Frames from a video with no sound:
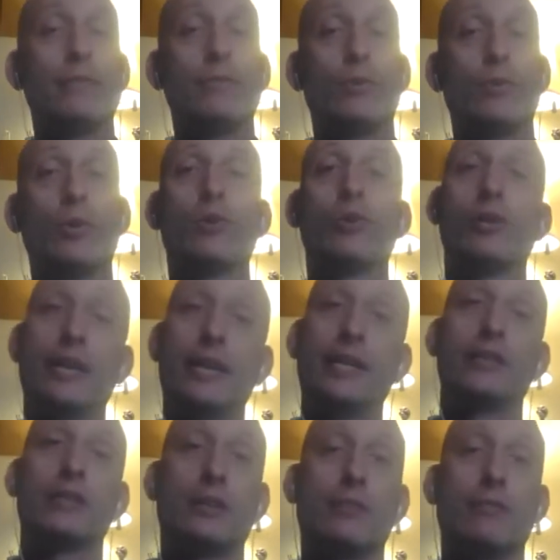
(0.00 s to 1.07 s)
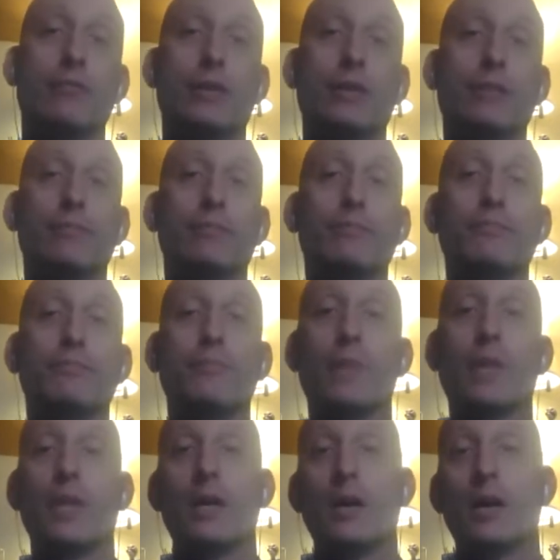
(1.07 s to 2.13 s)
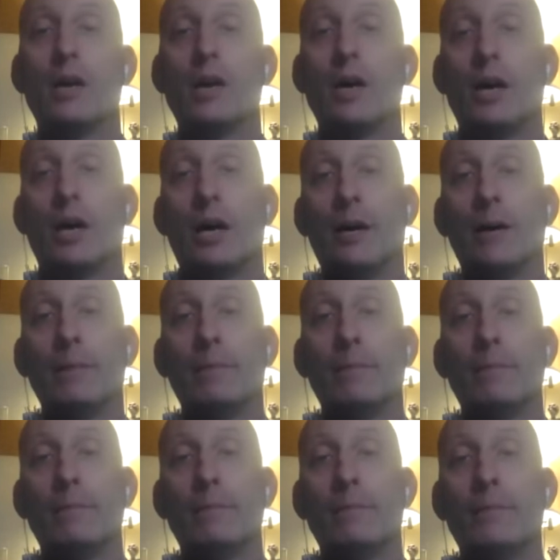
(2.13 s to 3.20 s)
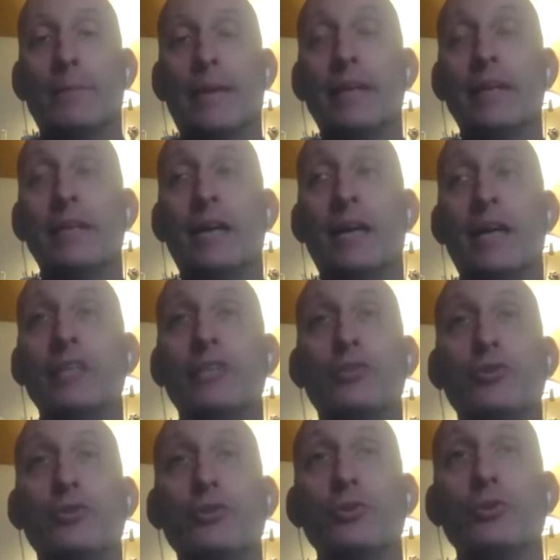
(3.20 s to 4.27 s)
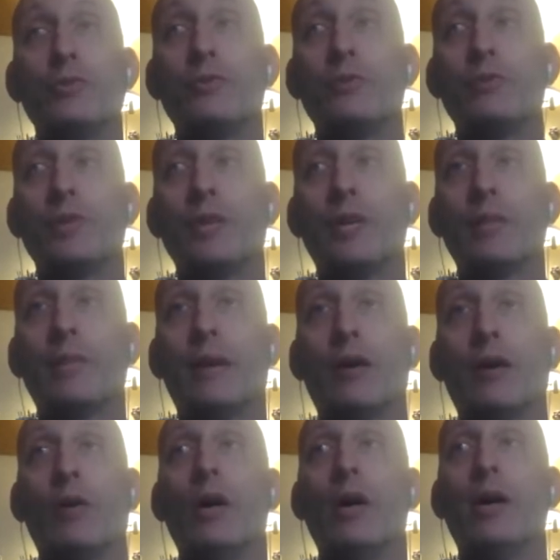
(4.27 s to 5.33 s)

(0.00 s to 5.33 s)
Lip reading: or creating suffering. And it's true if you think about